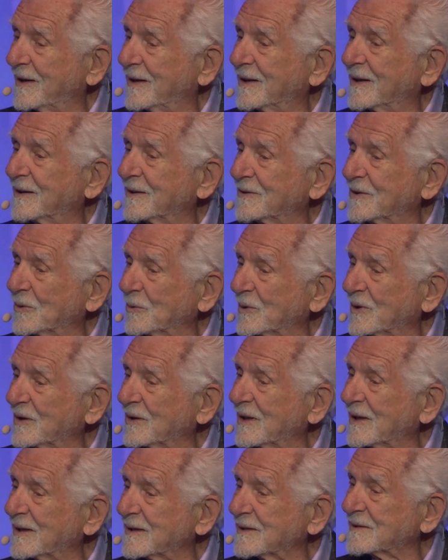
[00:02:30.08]
uh, you
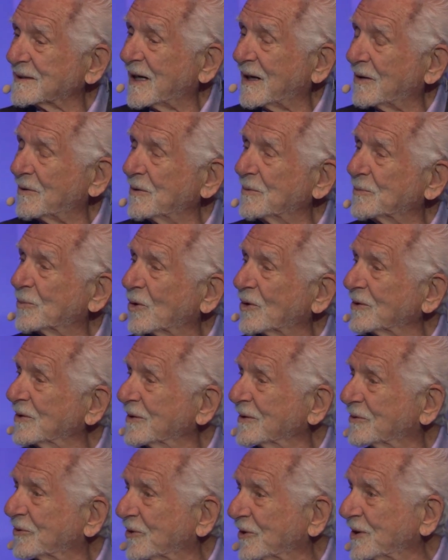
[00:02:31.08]
realize how
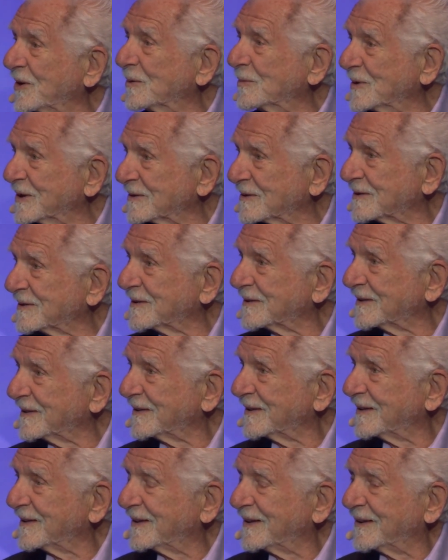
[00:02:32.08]
important freedom is.
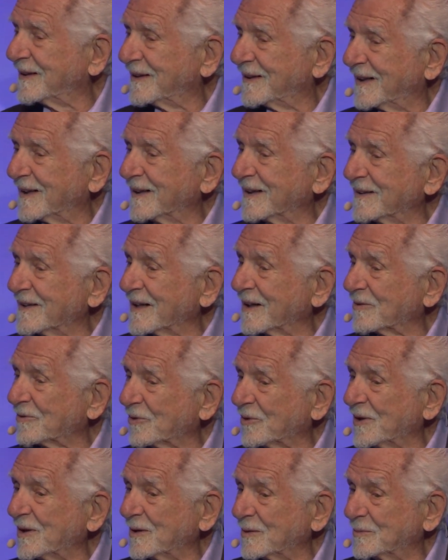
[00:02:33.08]
And that
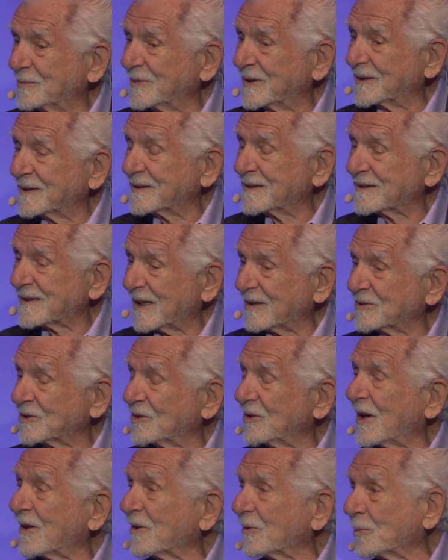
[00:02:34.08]
freedom uh, solves a
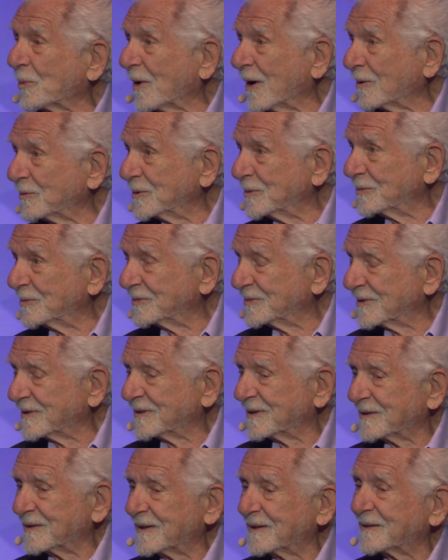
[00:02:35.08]
lot of problems.
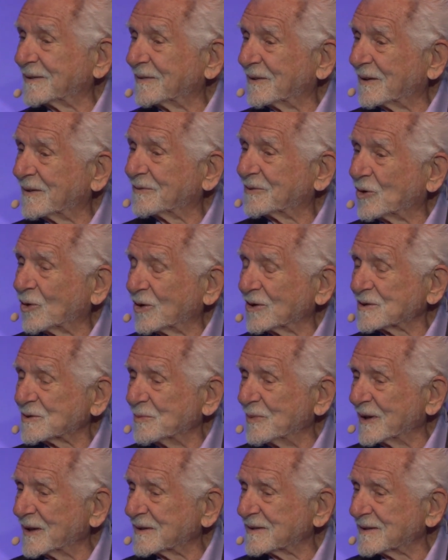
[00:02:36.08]
Uh, of course,
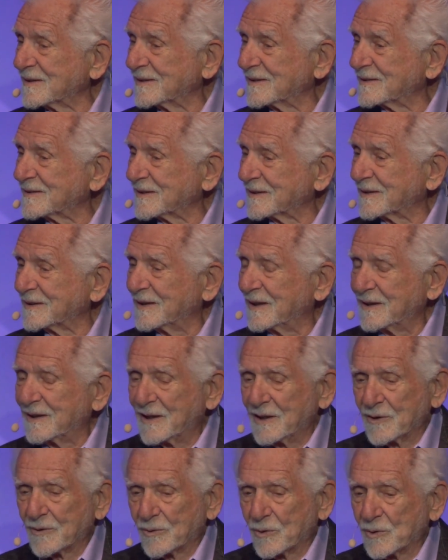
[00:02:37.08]
medicine is a
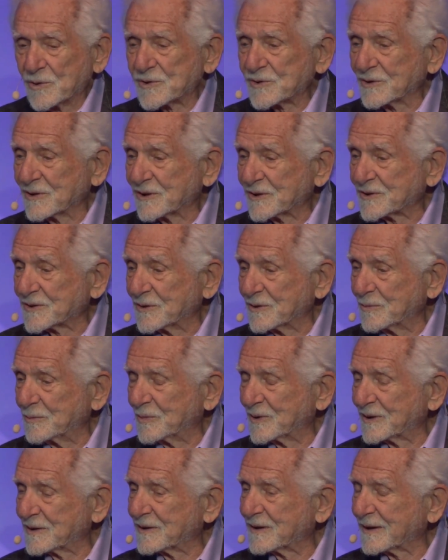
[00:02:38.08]
crucial issue,
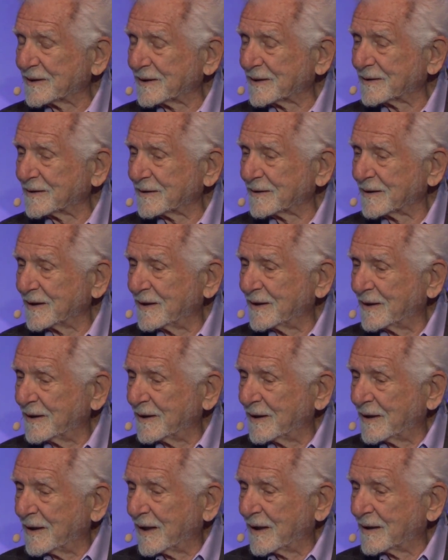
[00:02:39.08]
but uh,
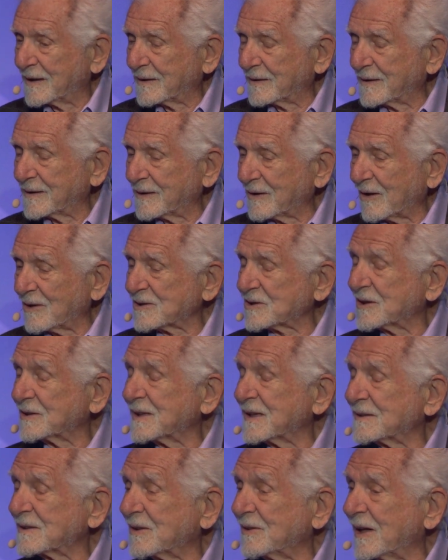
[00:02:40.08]
uh it also
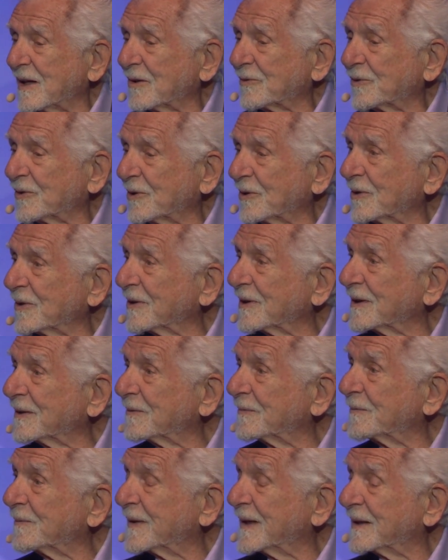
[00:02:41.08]
does a lot for uh,
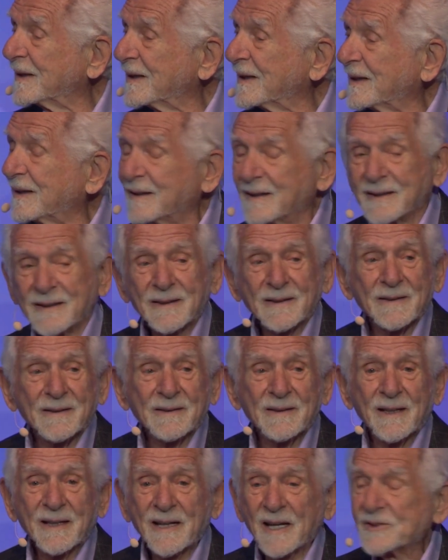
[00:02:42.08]
uh,
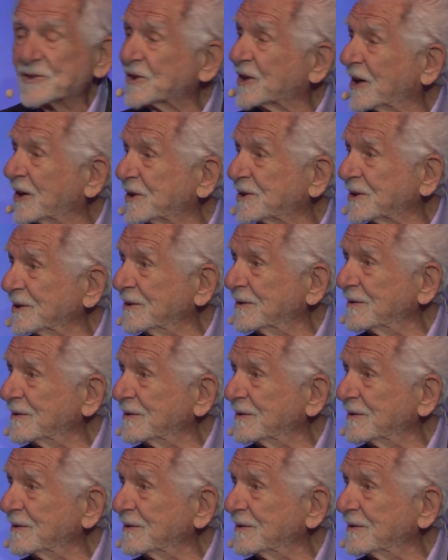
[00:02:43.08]
education.